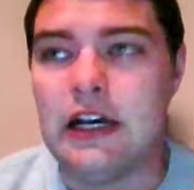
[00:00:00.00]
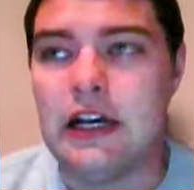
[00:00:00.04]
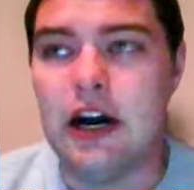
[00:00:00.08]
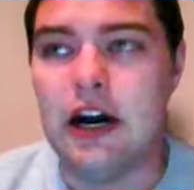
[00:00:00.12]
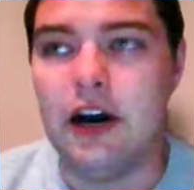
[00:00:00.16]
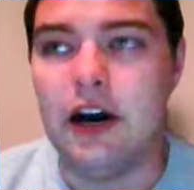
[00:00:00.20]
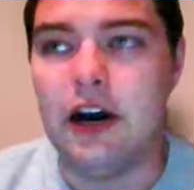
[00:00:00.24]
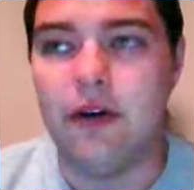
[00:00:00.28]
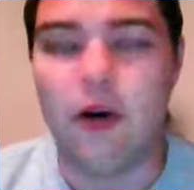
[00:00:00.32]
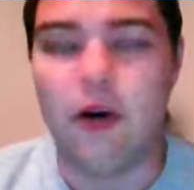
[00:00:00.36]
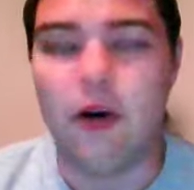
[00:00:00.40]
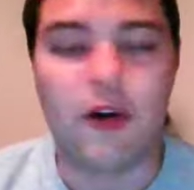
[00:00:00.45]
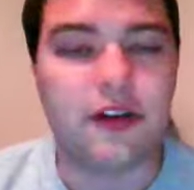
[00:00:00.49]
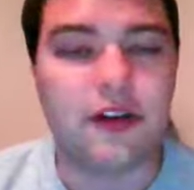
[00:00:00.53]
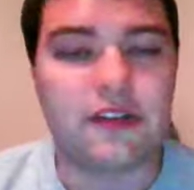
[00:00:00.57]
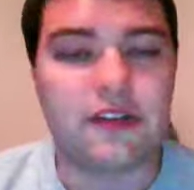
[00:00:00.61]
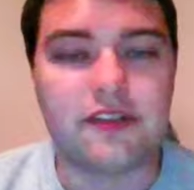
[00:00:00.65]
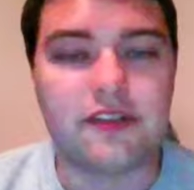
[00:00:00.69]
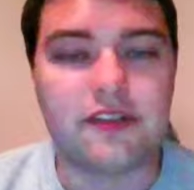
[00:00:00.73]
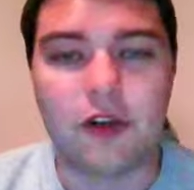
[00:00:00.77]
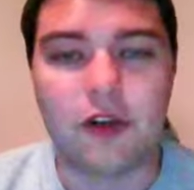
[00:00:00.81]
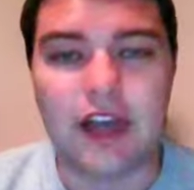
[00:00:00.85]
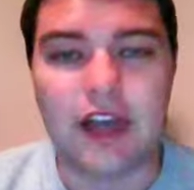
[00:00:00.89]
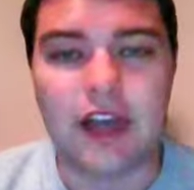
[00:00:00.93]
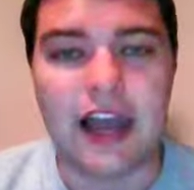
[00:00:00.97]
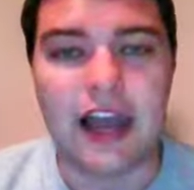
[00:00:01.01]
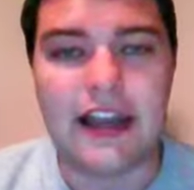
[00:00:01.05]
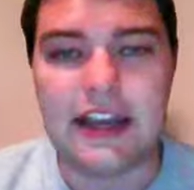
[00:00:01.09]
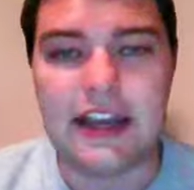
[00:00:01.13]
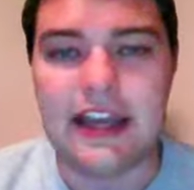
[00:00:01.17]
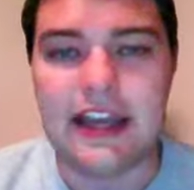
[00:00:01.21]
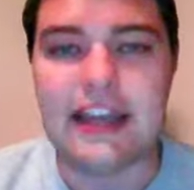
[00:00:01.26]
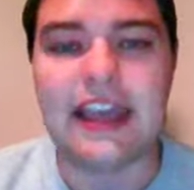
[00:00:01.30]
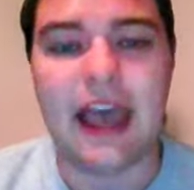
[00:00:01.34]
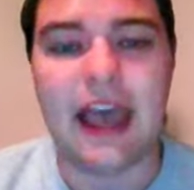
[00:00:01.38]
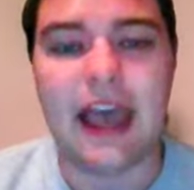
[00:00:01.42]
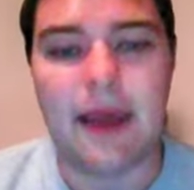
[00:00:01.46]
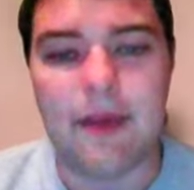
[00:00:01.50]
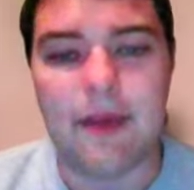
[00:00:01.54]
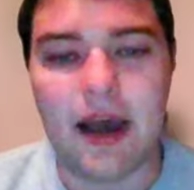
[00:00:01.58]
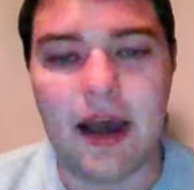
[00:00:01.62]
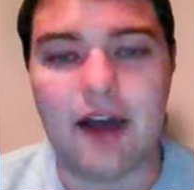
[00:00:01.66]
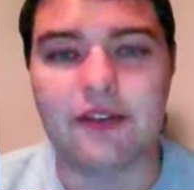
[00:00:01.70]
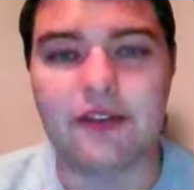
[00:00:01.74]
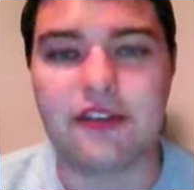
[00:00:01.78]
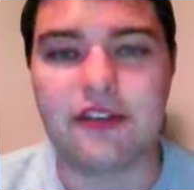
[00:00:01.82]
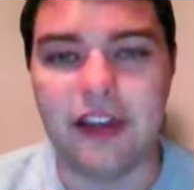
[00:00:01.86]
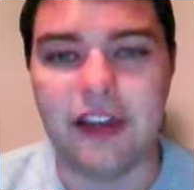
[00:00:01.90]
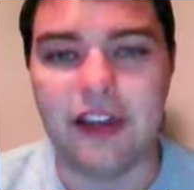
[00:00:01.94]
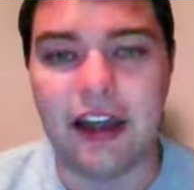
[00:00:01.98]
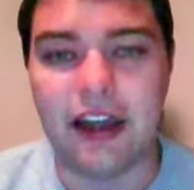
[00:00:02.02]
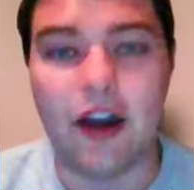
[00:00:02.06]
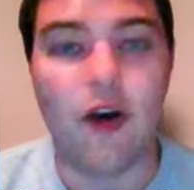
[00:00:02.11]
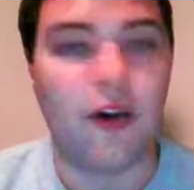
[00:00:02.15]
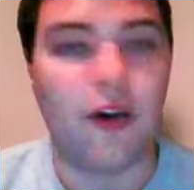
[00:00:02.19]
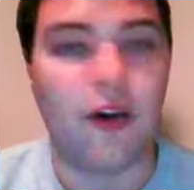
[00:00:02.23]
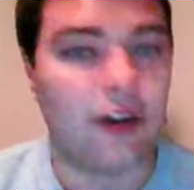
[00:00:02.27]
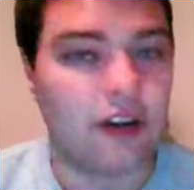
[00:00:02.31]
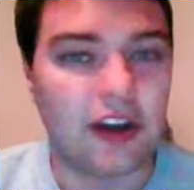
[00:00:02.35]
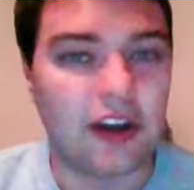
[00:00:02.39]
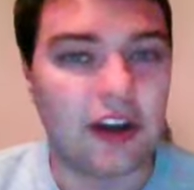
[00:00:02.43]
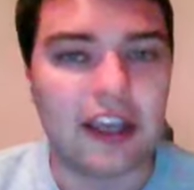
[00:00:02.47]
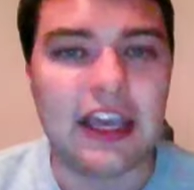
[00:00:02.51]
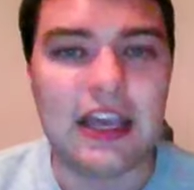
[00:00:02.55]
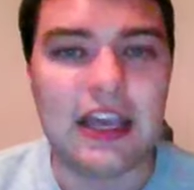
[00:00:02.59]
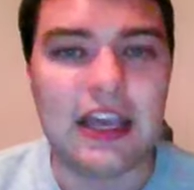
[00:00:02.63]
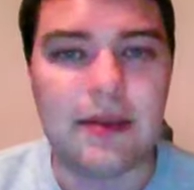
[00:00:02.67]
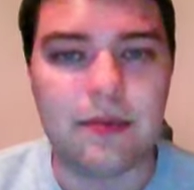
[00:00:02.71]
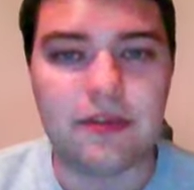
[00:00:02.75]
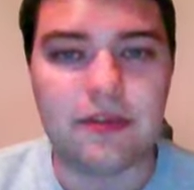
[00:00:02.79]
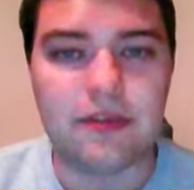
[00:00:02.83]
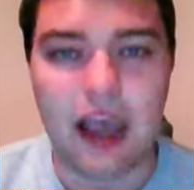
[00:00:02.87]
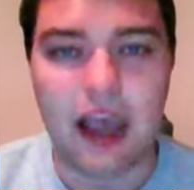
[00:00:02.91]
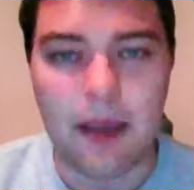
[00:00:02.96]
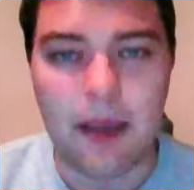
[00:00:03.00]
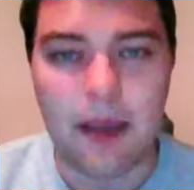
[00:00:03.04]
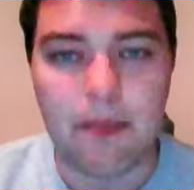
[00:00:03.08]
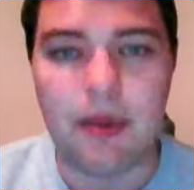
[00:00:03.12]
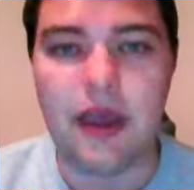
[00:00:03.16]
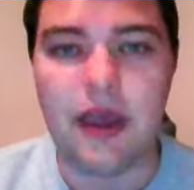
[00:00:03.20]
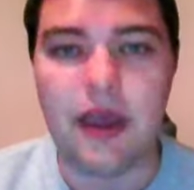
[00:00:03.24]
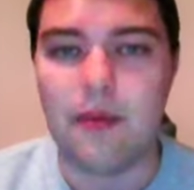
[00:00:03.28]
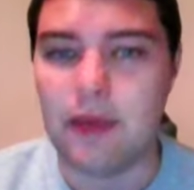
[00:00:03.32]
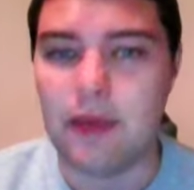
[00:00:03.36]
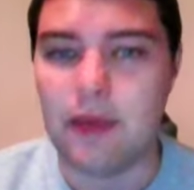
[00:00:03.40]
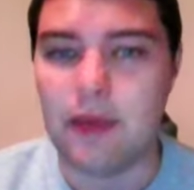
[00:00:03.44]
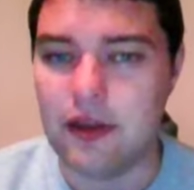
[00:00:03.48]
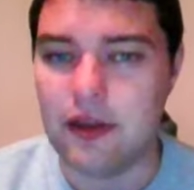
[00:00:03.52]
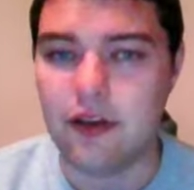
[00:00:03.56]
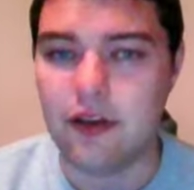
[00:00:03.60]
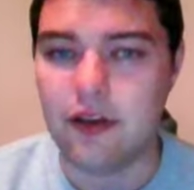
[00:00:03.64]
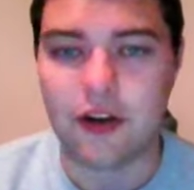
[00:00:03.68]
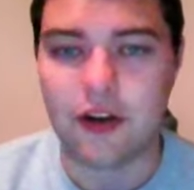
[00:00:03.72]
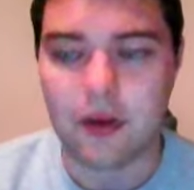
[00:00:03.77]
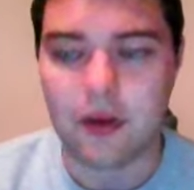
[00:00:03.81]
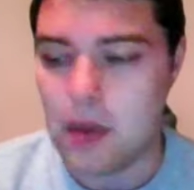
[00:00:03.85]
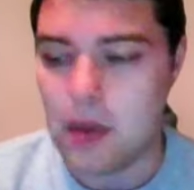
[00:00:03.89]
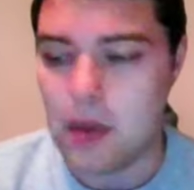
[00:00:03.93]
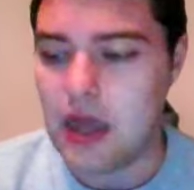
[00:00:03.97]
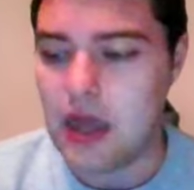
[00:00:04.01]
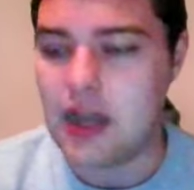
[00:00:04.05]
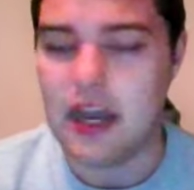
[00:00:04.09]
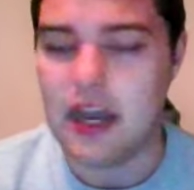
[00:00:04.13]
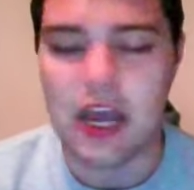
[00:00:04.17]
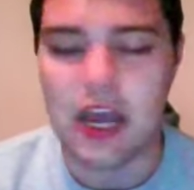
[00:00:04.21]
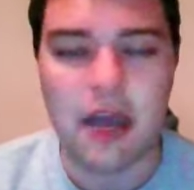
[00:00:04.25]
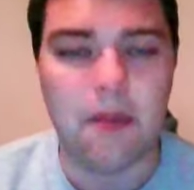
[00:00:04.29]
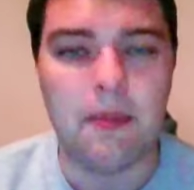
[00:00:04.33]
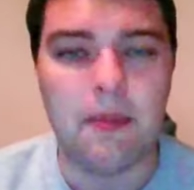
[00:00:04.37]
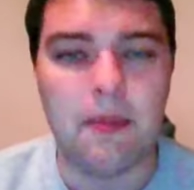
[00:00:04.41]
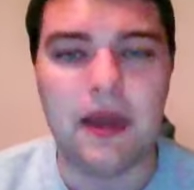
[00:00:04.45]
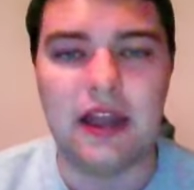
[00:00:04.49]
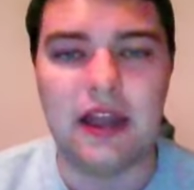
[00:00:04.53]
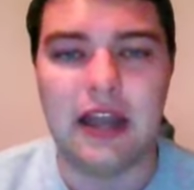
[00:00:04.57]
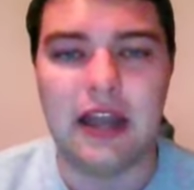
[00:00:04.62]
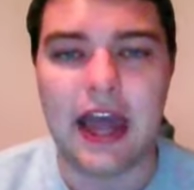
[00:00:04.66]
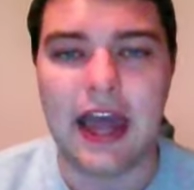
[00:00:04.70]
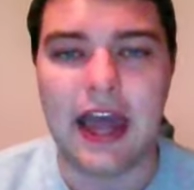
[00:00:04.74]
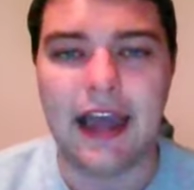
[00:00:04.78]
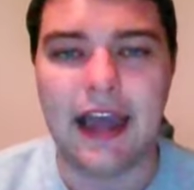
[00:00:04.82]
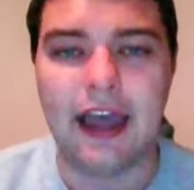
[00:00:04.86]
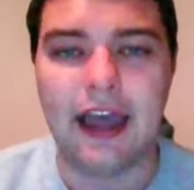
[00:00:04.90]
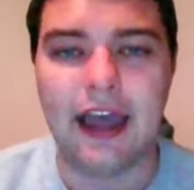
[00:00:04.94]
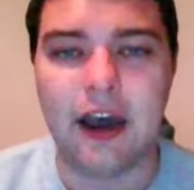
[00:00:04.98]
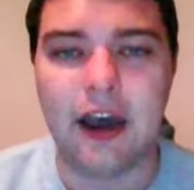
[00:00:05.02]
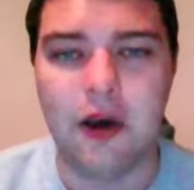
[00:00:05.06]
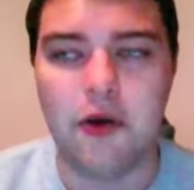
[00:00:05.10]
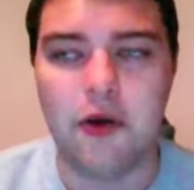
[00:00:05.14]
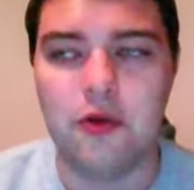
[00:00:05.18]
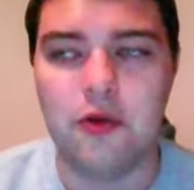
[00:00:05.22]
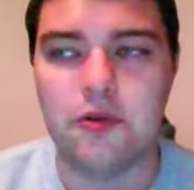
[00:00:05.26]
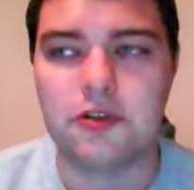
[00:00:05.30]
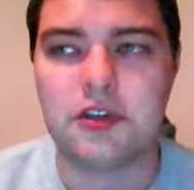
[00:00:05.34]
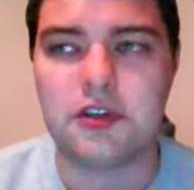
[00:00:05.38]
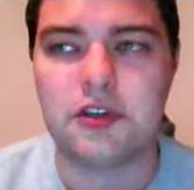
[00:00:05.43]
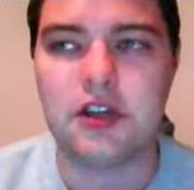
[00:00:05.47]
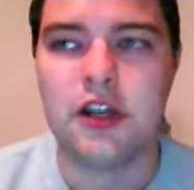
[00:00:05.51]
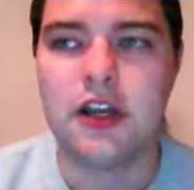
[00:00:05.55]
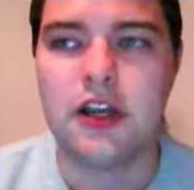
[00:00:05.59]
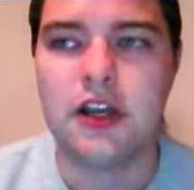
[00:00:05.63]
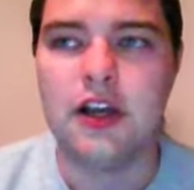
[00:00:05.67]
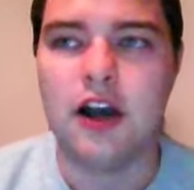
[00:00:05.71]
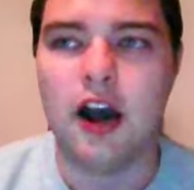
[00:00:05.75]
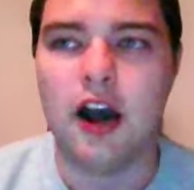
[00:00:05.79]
Arkansas's AD came out, so they are going to keep Sam Pittman. They're committed to him being the head coach.